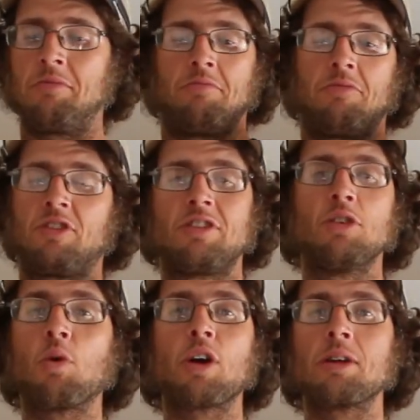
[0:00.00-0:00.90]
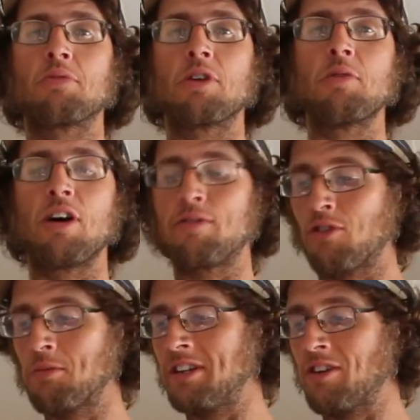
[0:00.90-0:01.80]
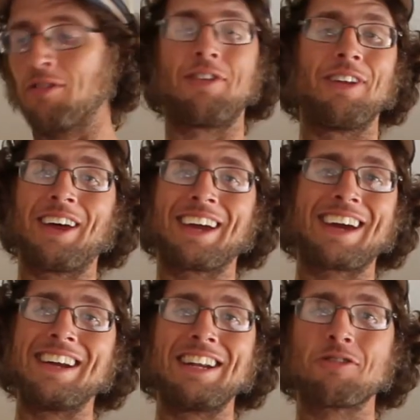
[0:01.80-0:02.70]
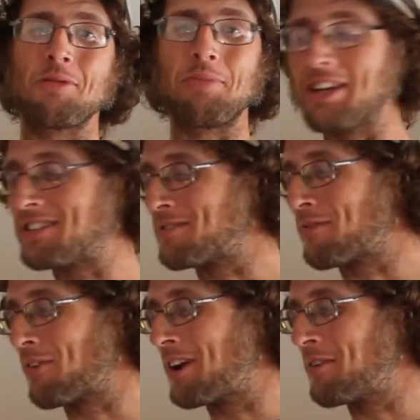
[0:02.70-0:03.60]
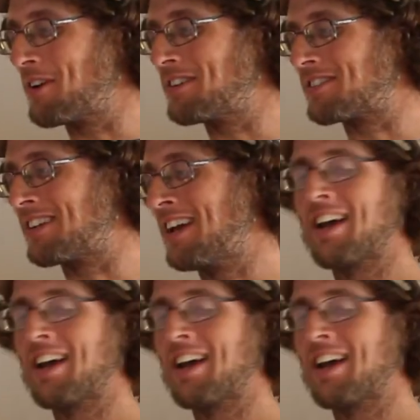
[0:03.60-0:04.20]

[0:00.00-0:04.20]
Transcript: Still working pretty well for me. Don't feel like I need to replace it for any reason.